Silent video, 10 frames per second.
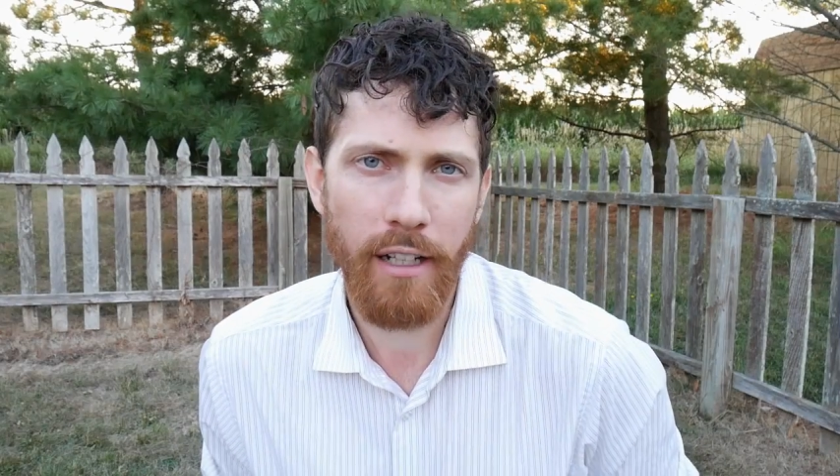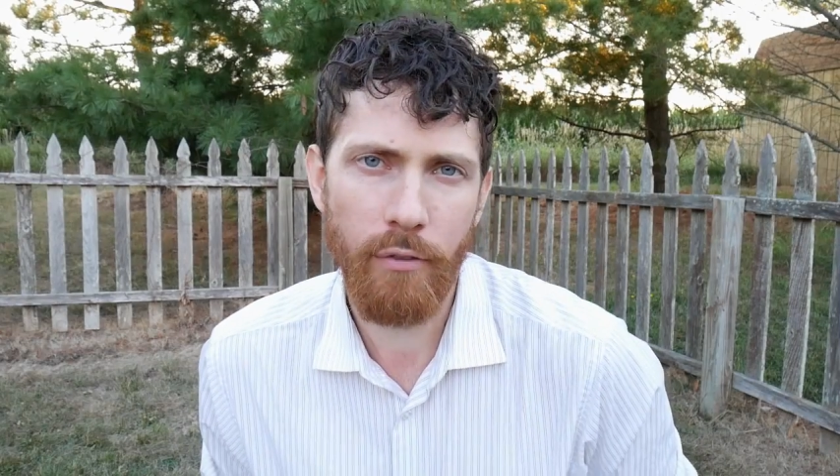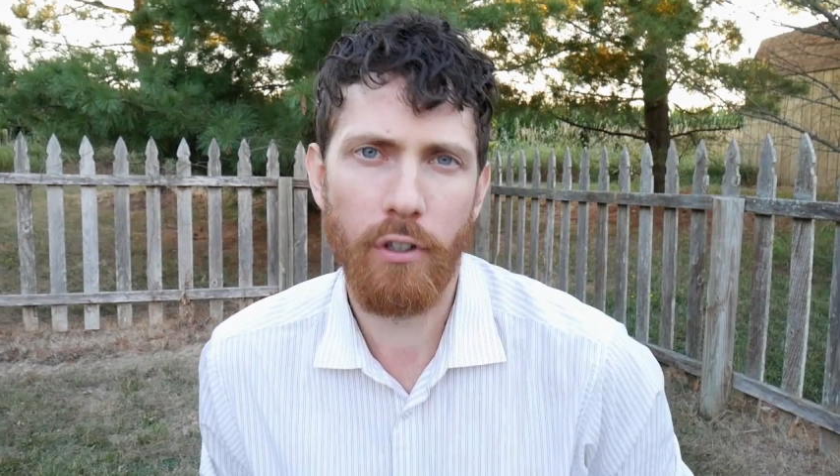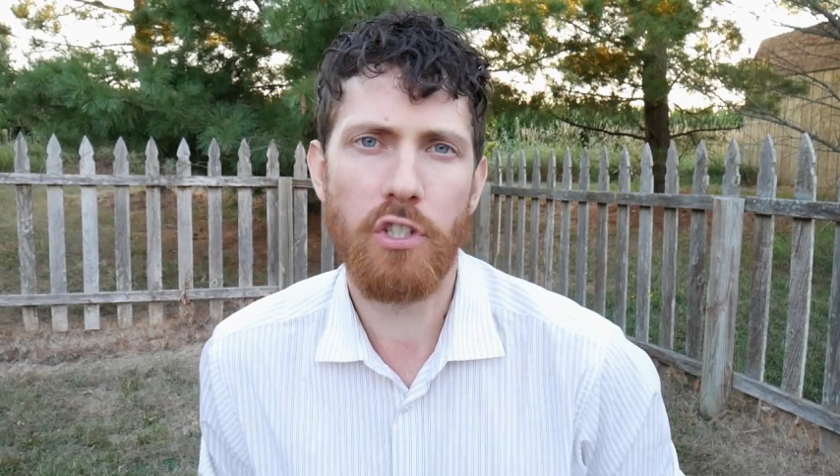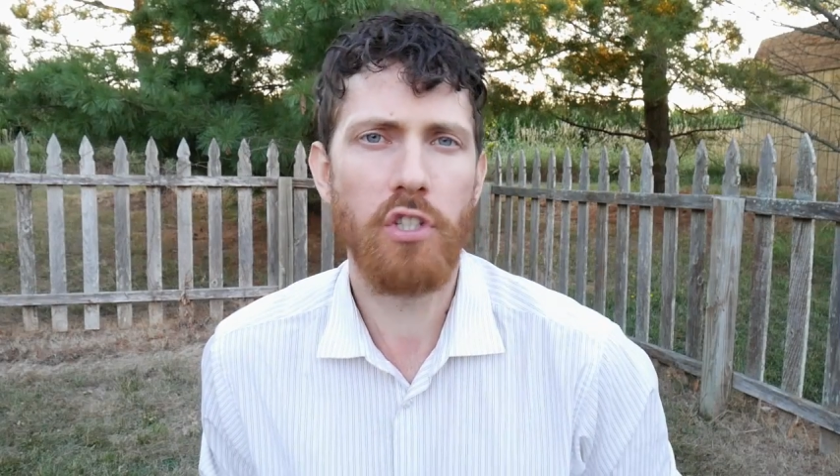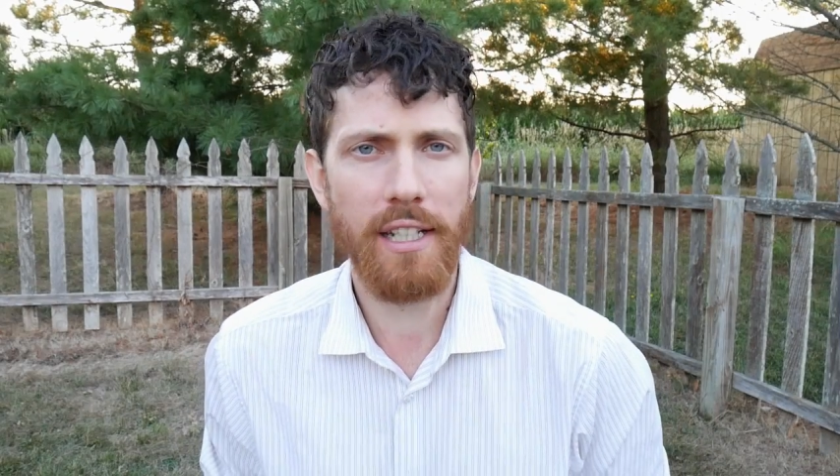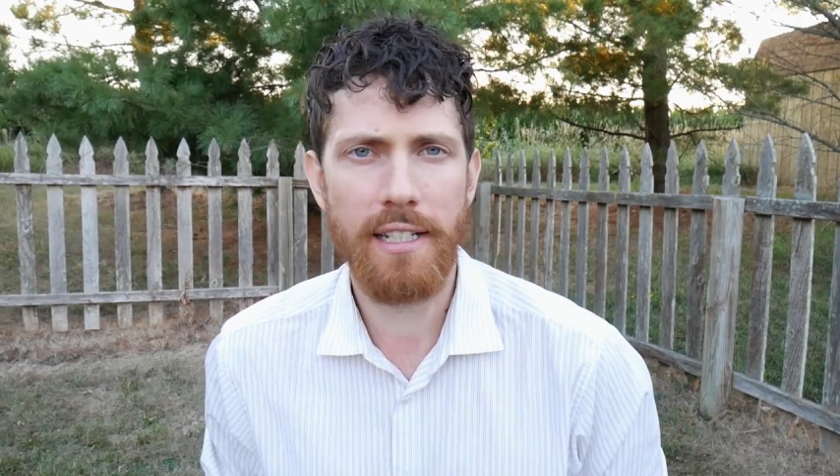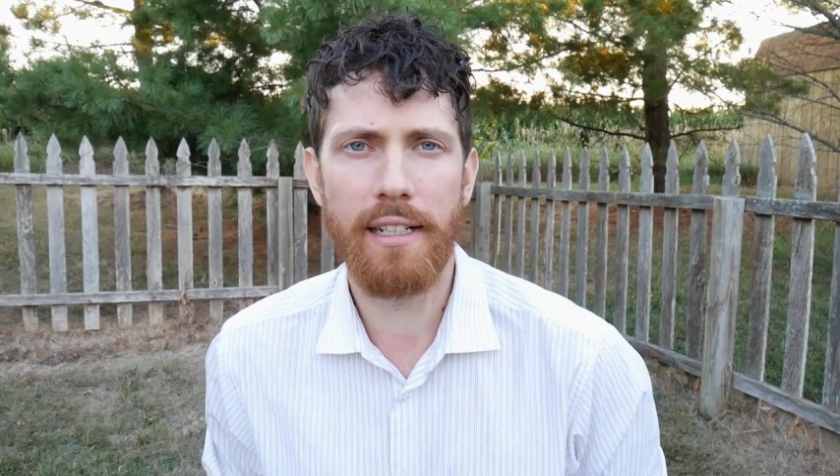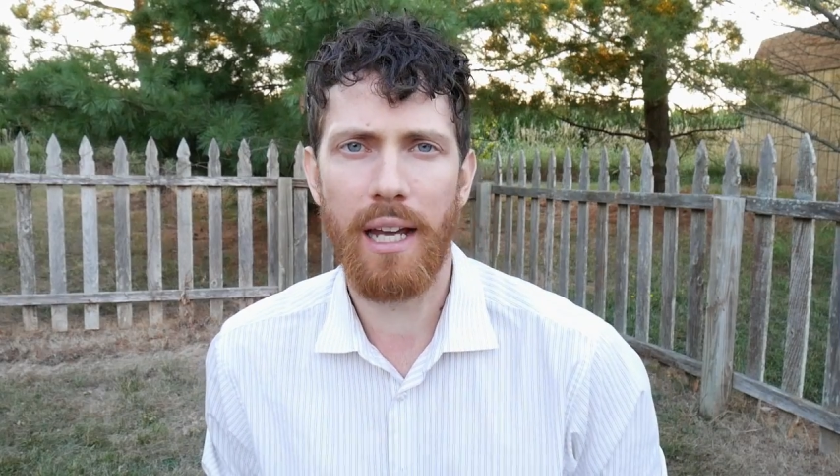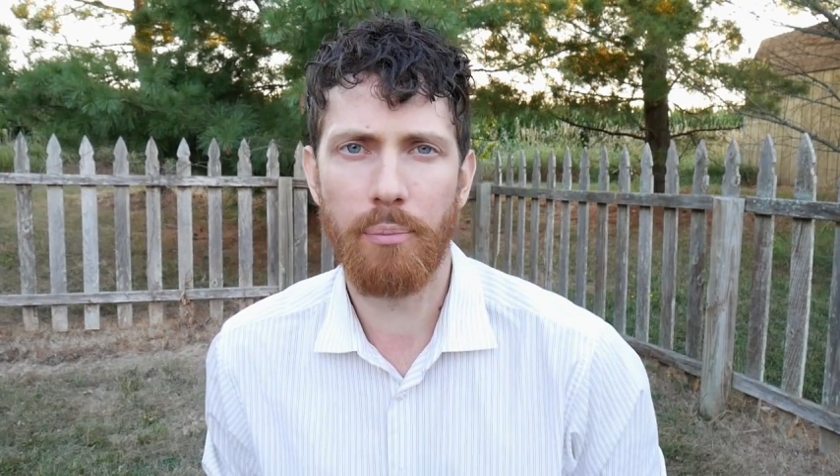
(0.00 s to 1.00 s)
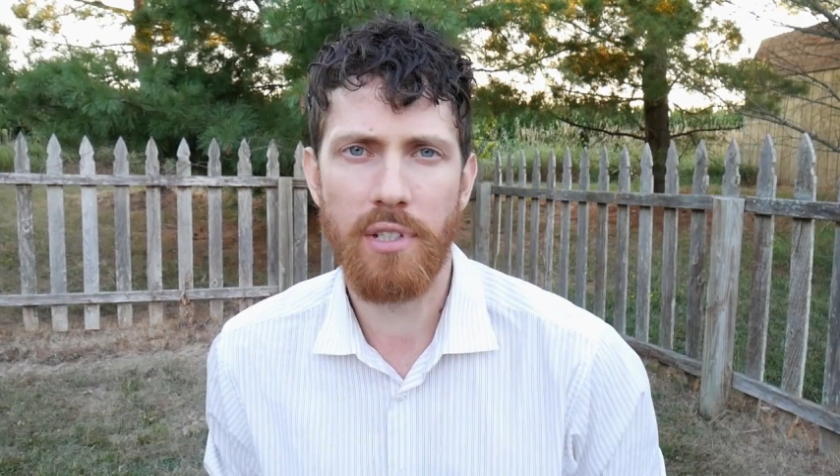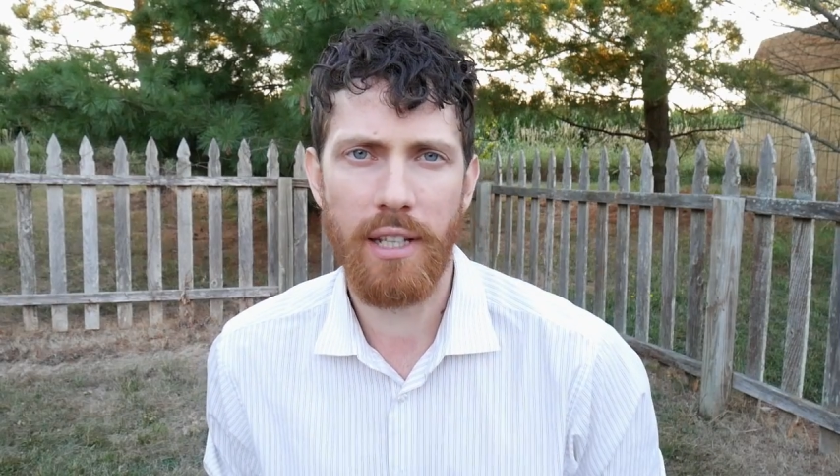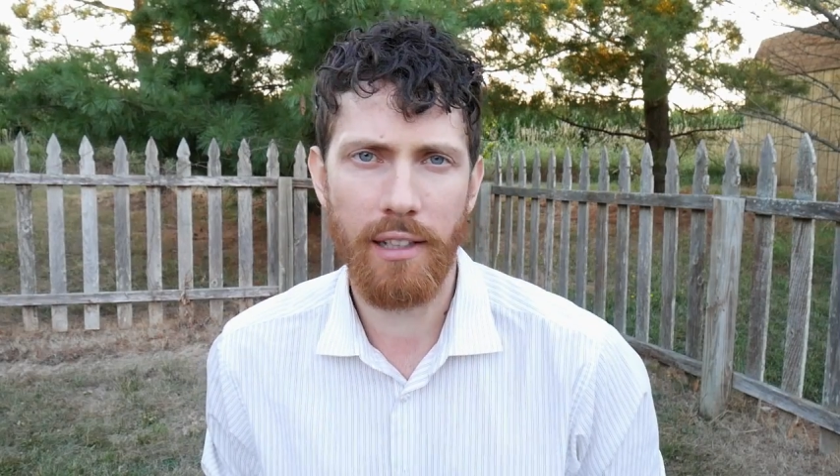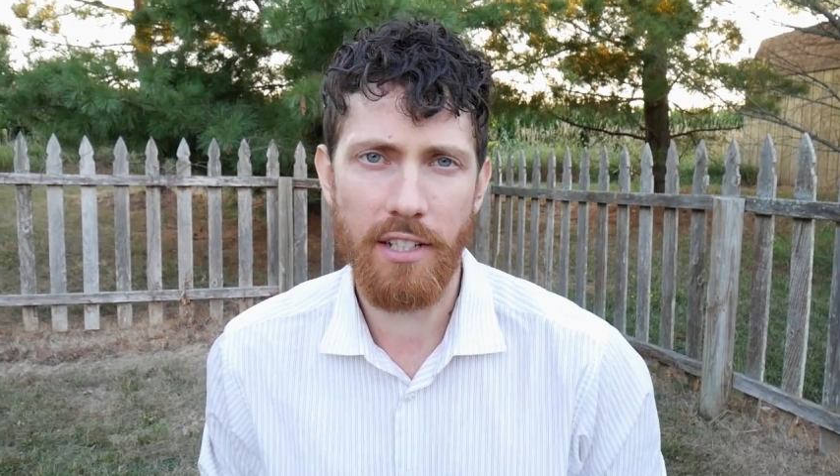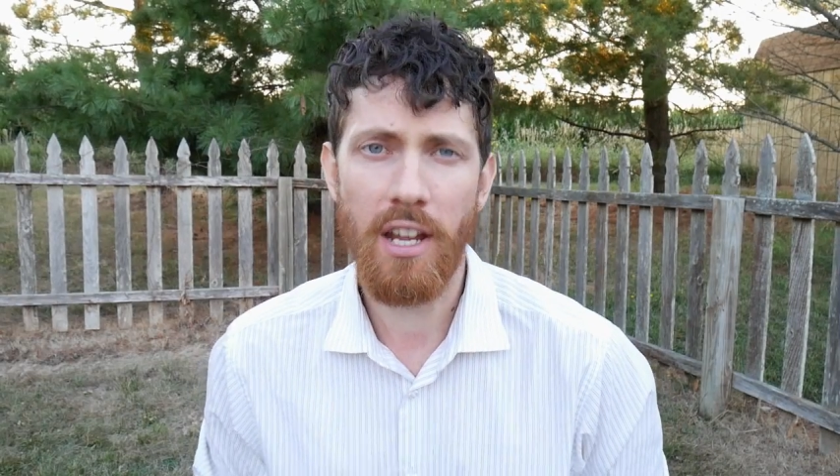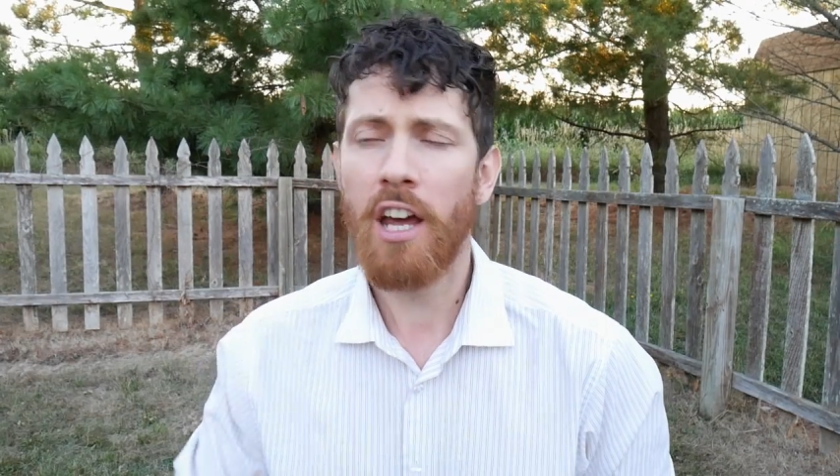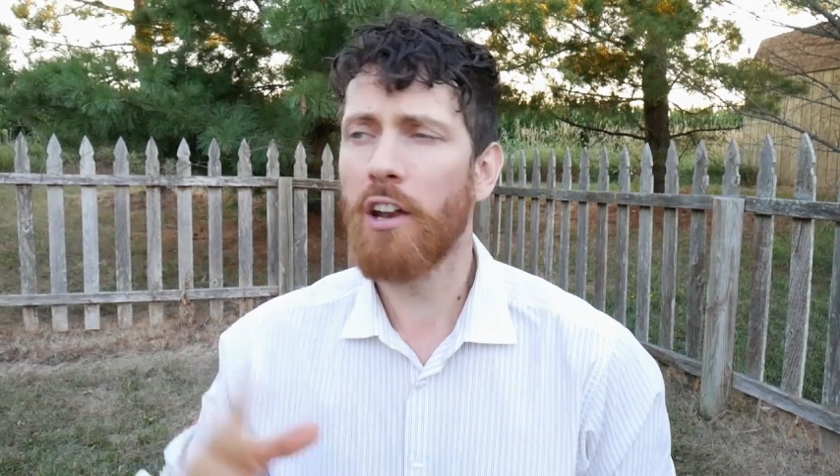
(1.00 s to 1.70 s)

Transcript: converts 69% less.